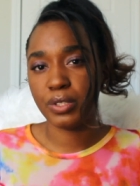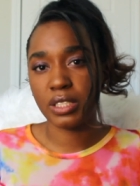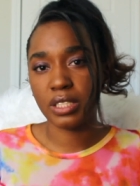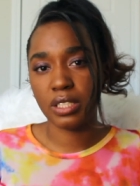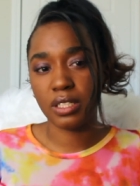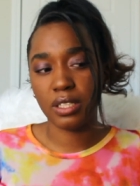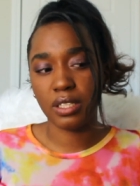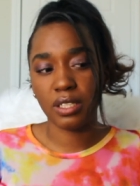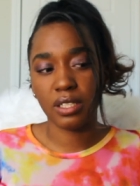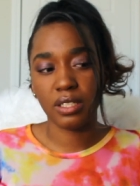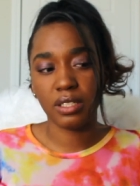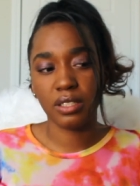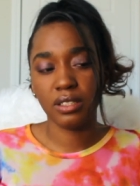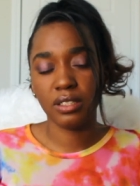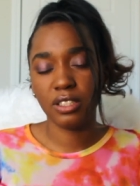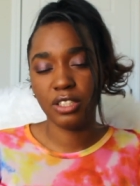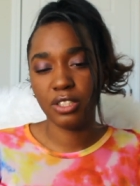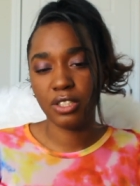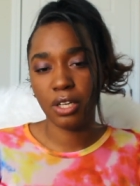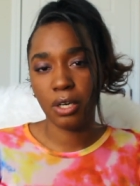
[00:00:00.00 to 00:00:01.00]
who's gonna
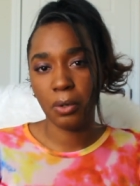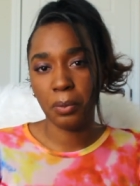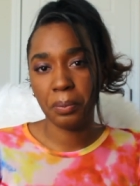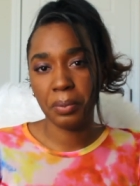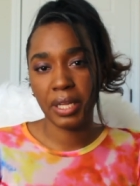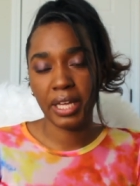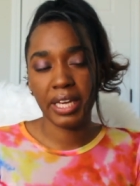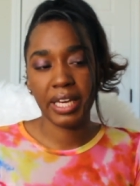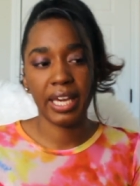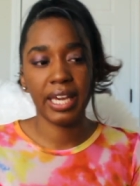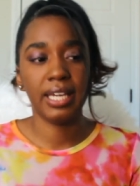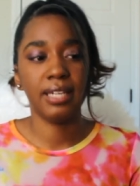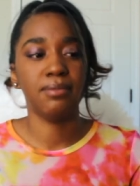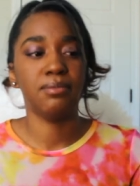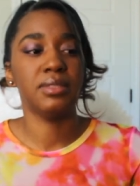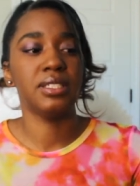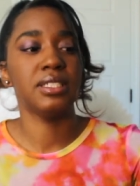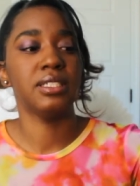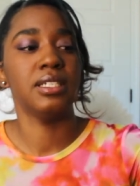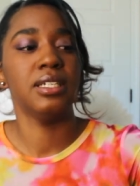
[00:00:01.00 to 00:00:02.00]
you know play
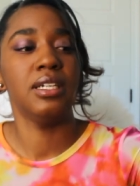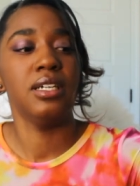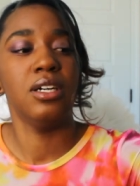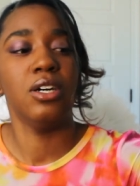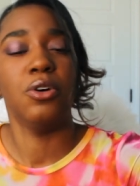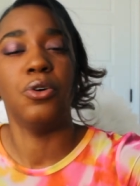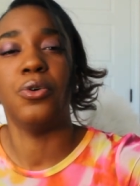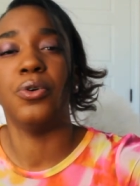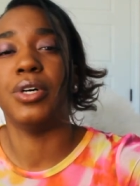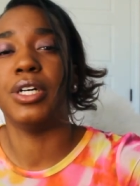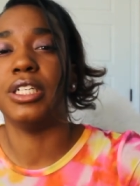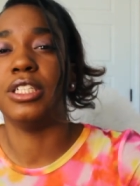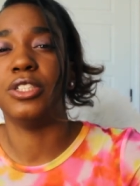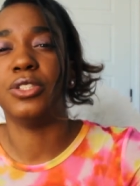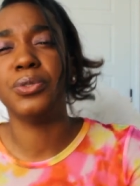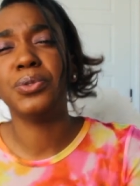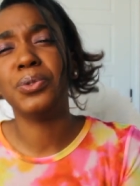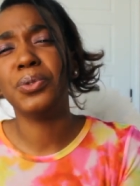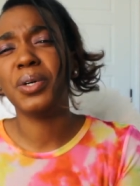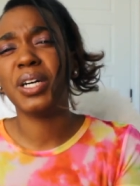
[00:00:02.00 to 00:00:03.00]
games or
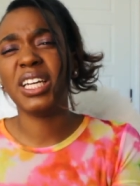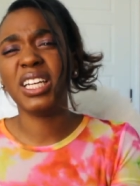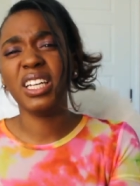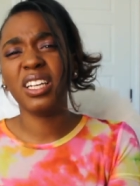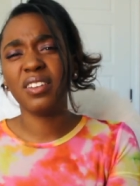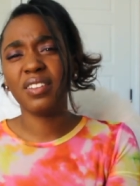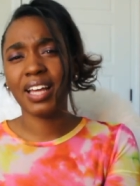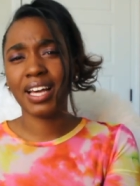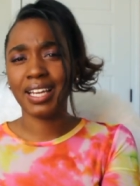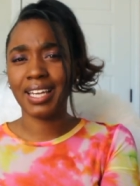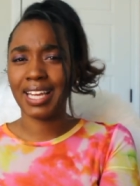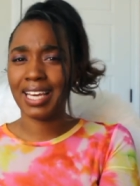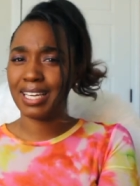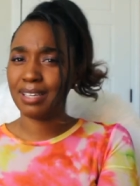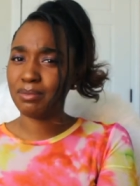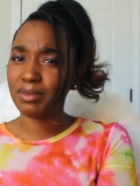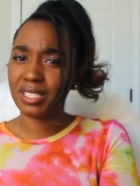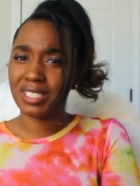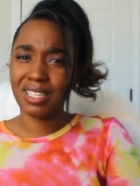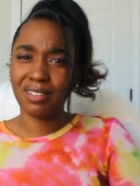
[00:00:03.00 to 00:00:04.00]
do any of that
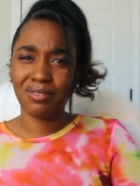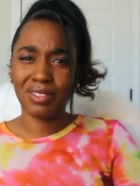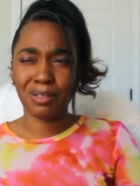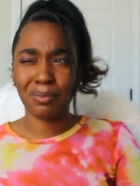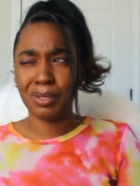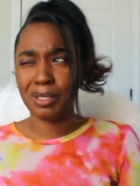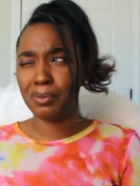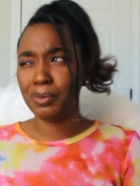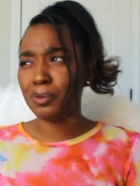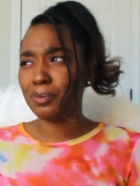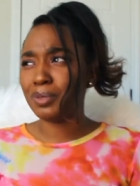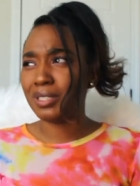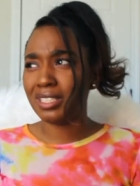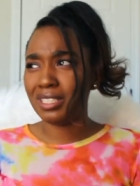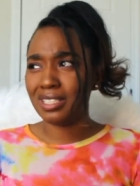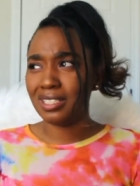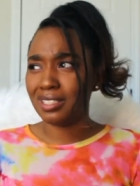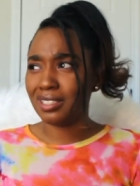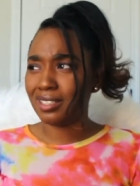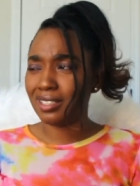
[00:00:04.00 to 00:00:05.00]
lame stuff that people
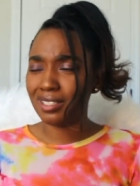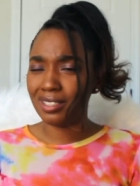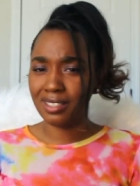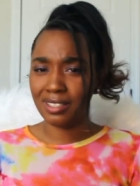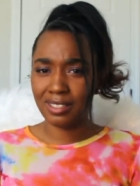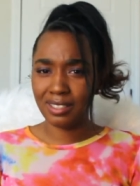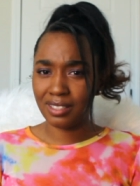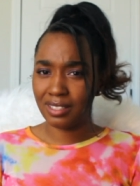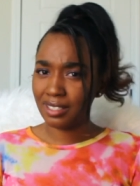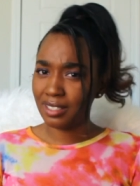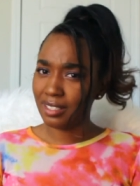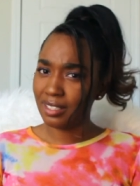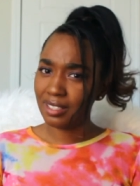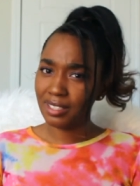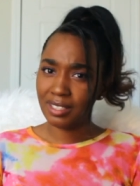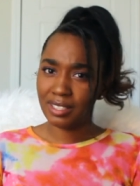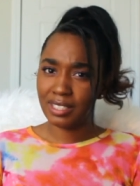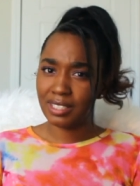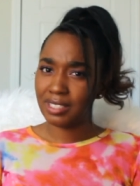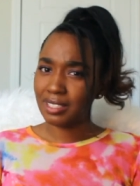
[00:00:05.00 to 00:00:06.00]
be
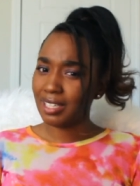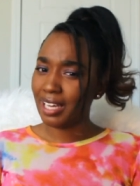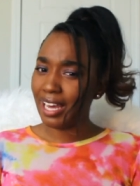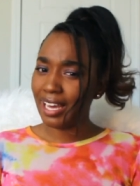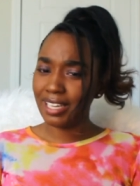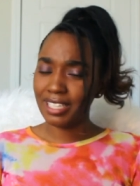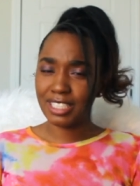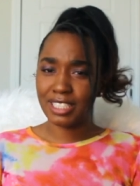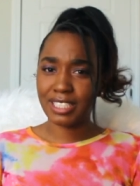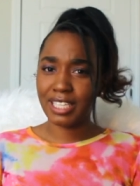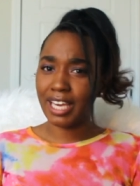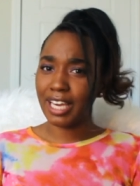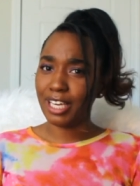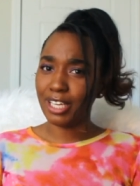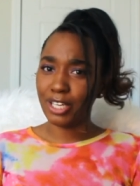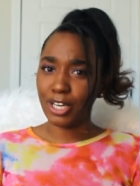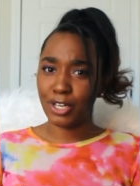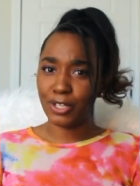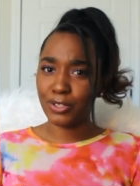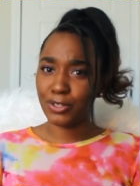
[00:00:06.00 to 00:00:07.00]
I just
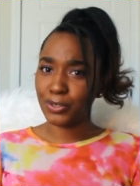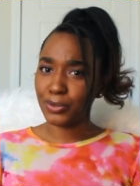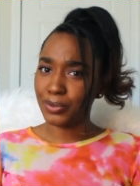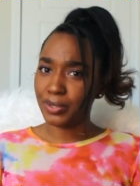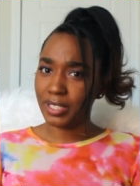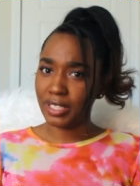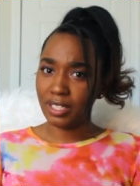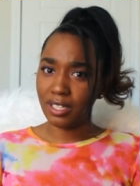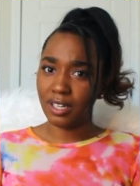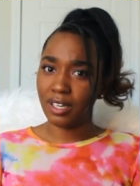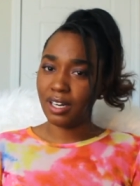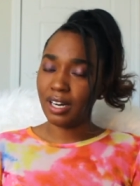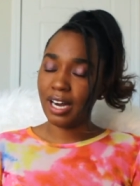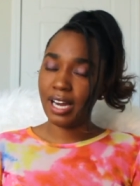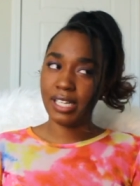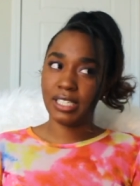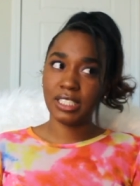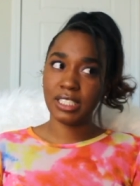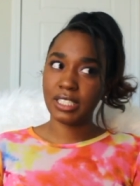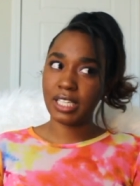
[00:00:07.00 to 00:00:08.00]
can't go through it y'all.
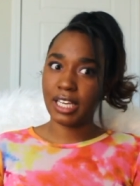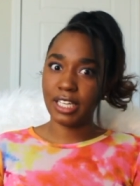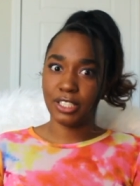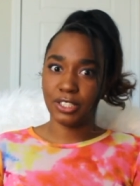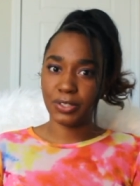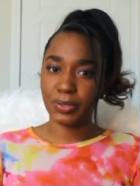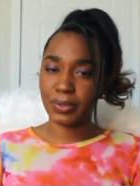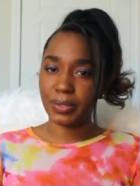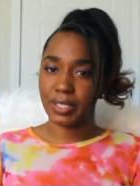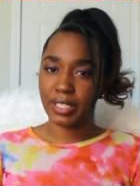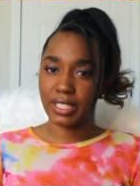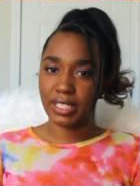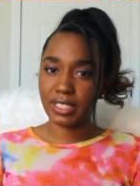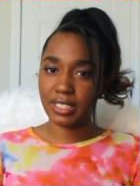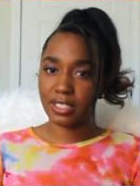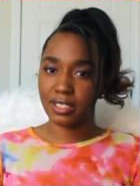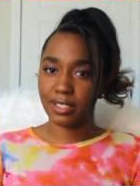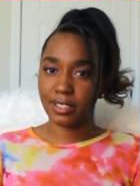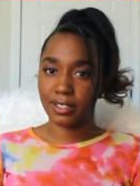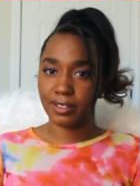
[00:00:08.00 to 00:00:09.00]
I just can't do it.
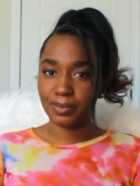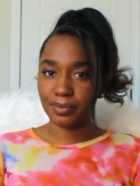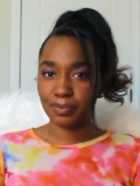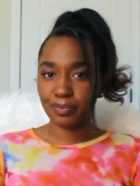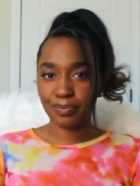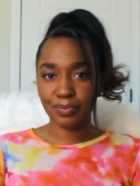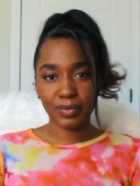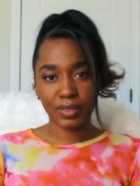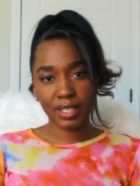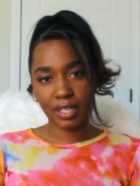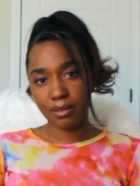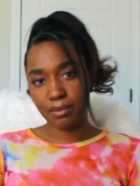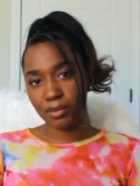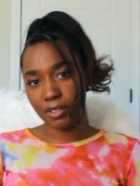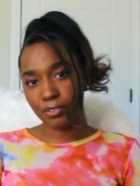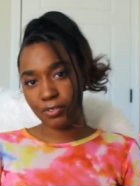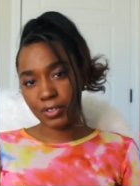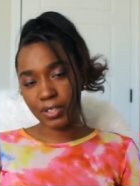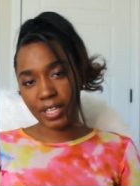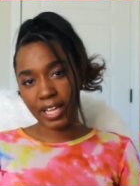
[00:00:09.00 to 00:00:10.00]
So
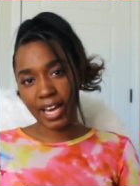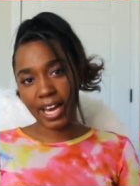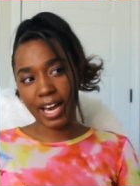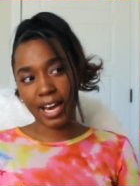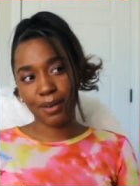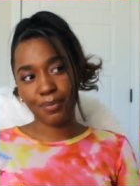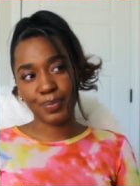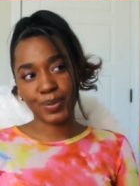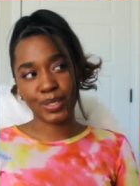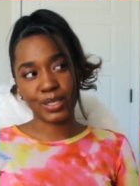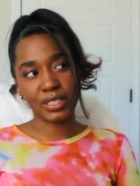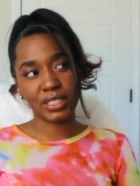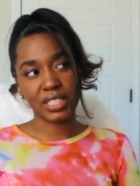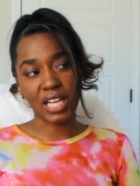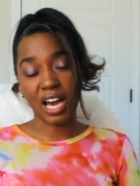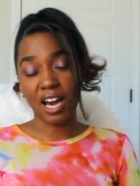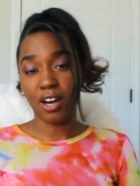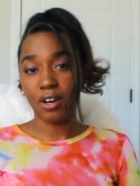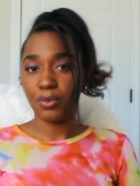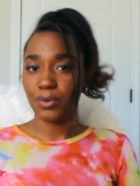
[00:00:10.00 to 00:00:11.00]
before that happens
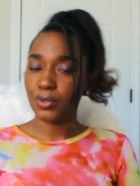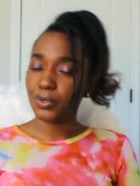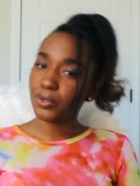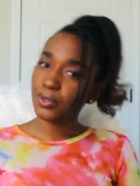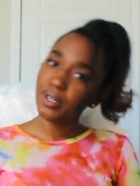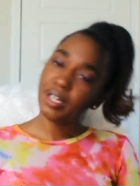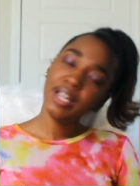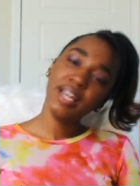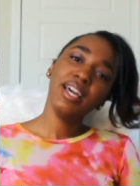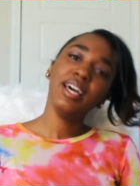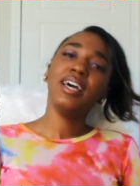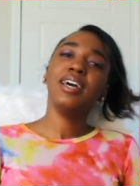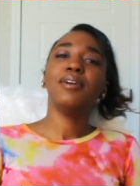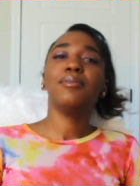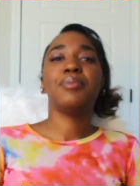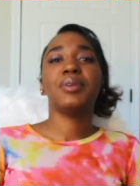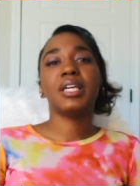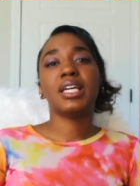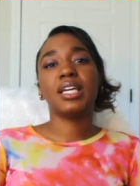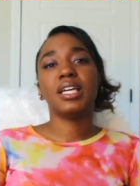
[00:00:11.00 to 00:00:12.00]
I will
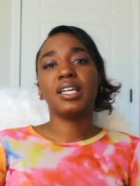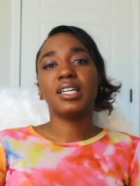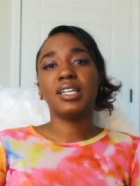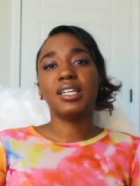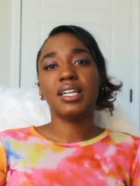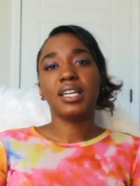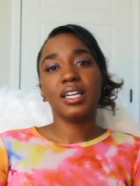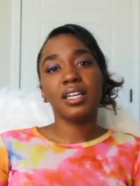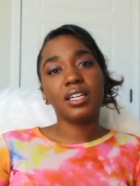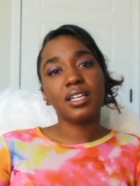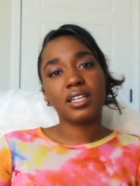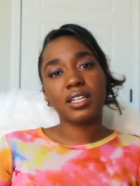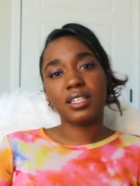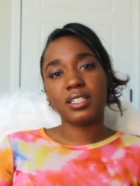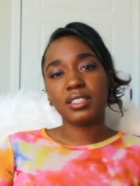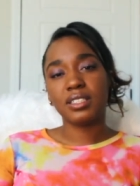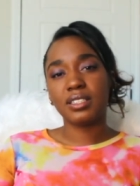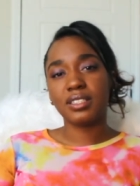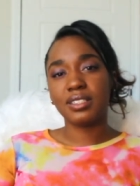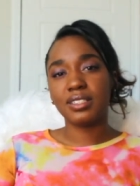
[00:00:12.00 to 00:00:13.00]
be here